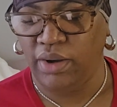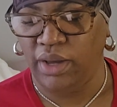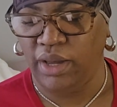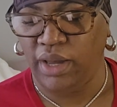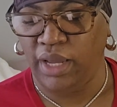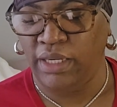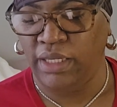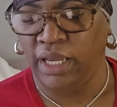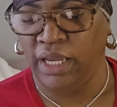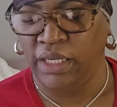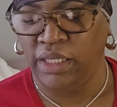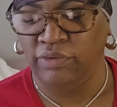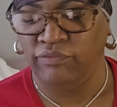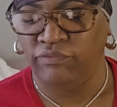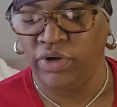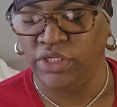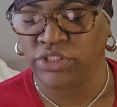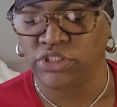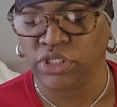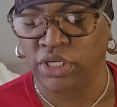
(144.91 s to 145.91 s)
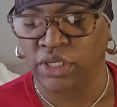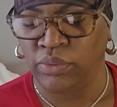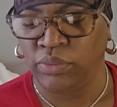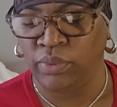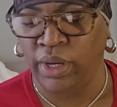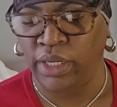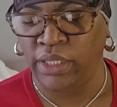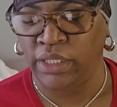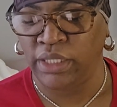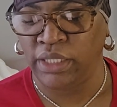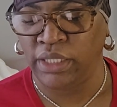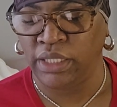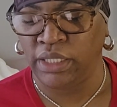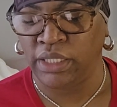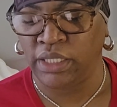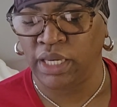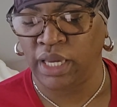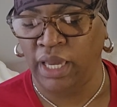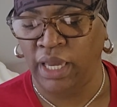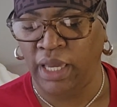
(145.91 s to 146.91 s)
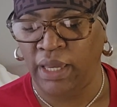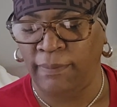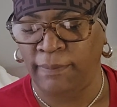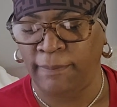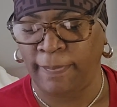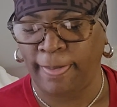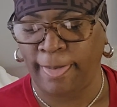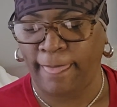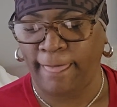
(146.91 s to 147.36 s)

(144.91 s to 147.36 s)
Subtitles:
And then eventually when he came,